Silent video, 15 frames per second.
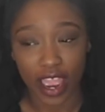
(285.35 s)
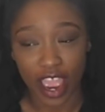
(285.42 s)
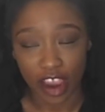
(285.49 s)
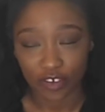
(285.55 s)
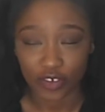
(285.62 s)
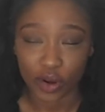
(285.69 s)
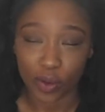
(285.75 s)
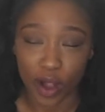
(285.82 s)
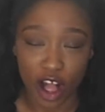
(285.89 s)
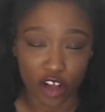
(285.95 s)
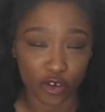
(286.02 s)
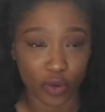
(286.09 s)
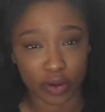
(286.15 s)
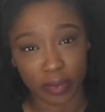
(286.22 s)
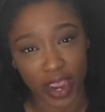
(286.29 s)
After a
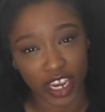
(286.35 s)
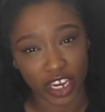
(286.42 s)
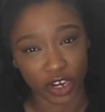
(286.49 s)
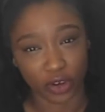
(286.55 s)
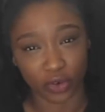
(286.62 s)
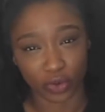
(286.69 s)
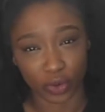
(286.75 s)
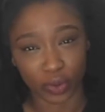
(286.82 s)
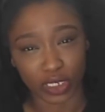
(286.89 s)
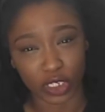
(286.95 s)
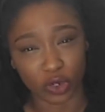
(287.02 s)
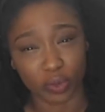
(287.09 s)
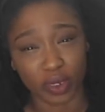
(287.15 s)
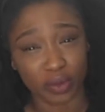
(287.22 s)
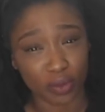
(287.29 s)
while, when my hair grew a
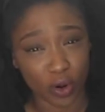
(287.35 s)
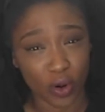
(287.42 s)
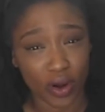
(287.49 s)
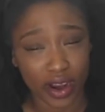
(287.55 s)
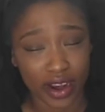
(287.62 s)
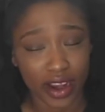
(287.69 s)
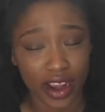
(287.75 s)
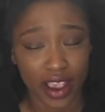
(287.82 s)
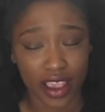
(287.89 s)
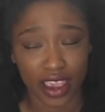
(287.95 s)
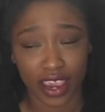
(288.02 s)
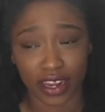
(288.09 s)
little bit more